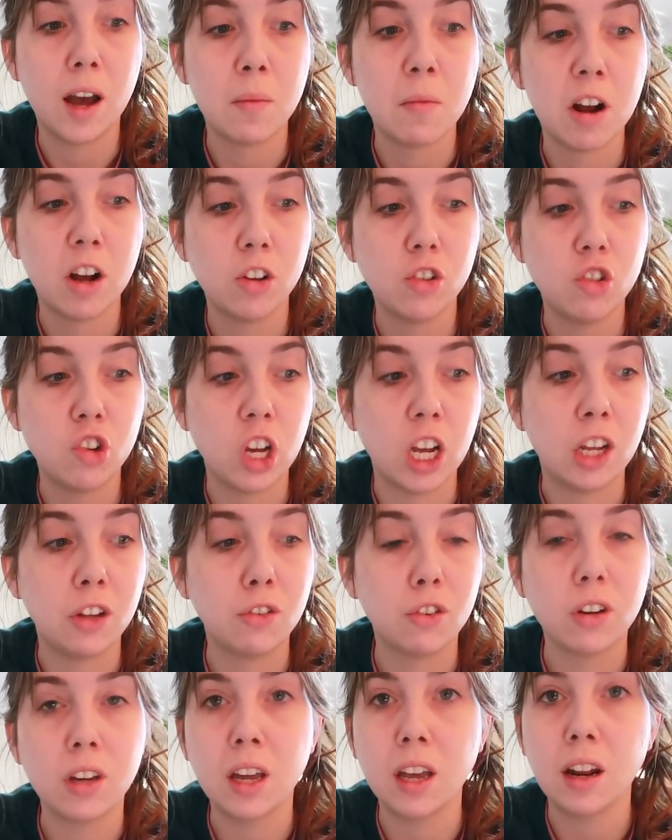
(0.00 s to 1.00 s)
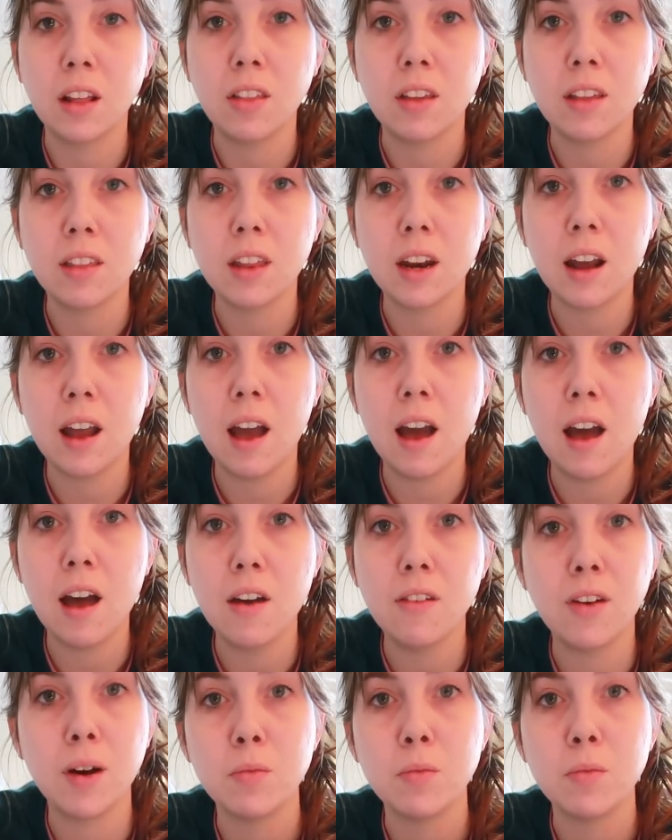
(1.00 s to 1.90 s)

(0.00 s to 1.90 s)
I'm not changing anything that I have.